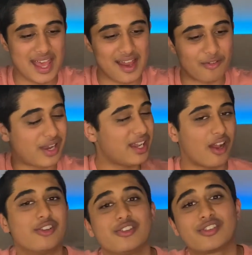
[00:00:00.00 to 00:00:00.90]
right now I
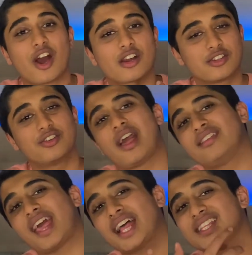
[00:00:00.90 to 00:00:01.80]
just talked to you guys
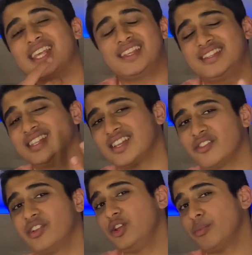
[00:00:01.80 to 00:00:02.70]
as a sit down
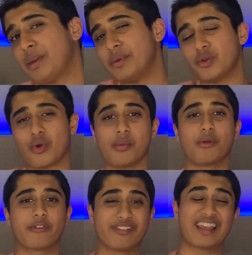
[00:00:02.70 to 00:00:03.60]
video. Maybe you want more
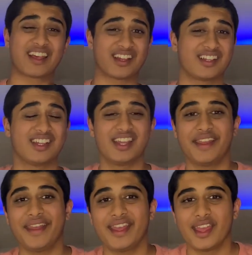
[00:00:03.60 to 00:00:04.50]
of like a
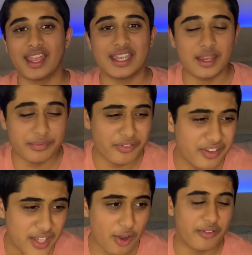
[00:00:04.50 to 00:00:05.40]
in-depth
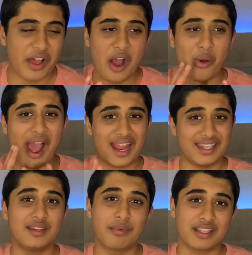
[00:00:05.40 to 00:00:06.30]
video of how I
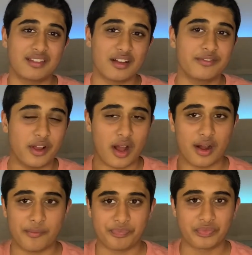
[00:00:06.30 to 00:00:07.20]
did my stuff.
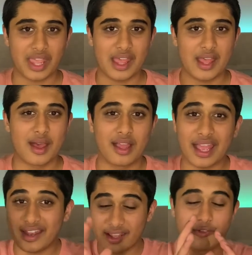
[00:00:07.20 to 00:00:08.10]

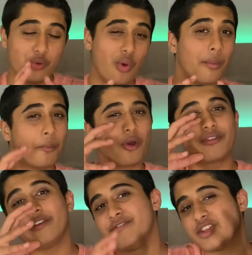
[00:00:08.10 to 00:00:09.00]
And if you want more of
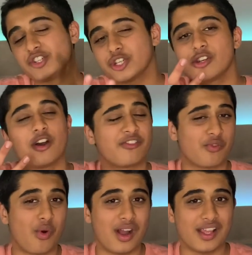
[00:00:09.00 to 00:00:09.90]
a vision of
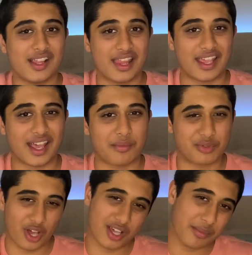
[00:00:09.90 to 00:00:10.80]
what like I'm
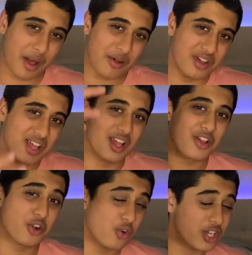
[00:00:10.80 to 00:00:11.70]
talking about,
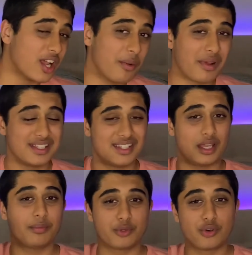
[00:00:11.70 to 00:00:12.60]
go check out my
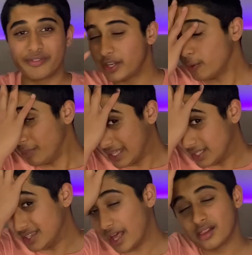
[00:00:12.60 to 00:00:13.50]
setup tour video, because
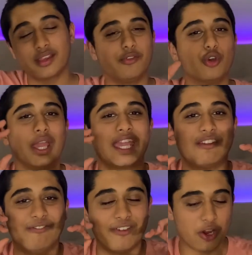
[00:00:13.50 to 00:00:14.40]
that'll give you a
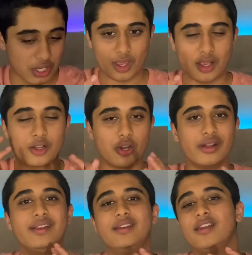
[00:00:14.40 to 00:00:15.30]
very
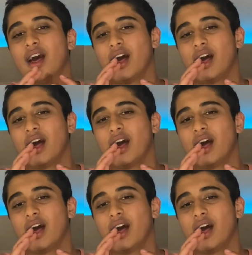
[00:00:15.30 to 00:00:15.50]
good